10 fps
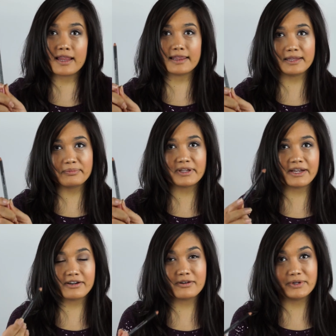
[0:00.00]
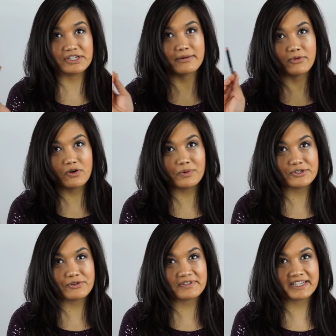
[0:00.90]
lip liner, which I'm
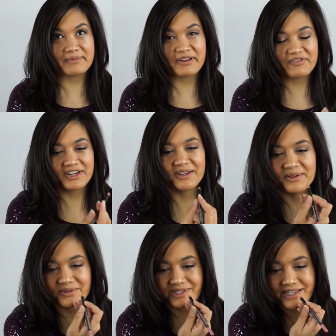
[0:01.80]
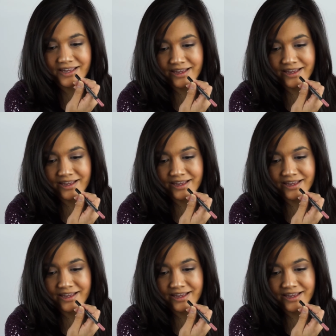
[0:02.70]
always using in my videos.